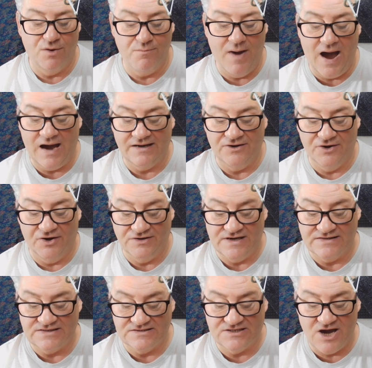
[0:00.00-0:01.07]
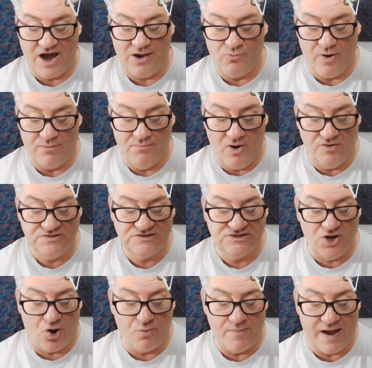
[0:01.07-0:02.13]
manhood at a time when most
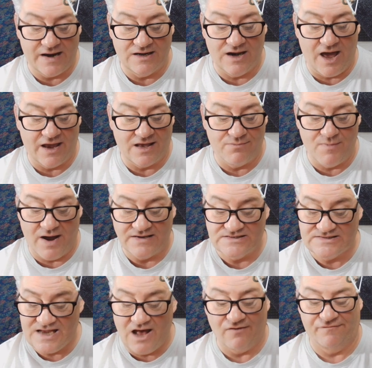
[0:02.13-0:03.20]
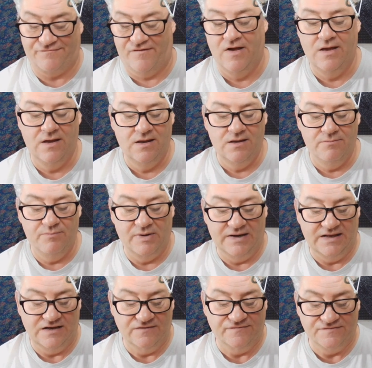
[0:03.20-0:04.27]
young men like myself
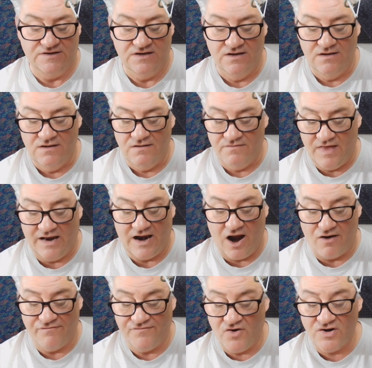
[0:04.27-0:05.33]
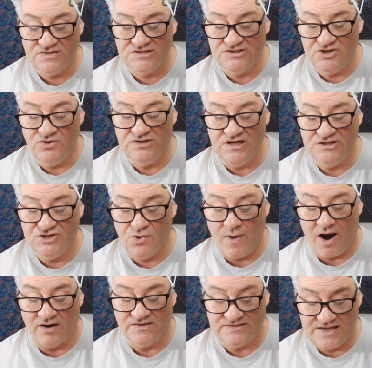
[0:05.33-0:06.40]
believed that our first duty to
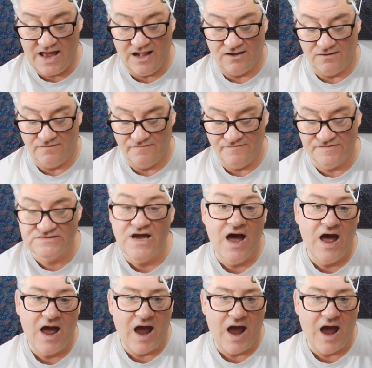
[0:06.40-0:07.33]
ourselves,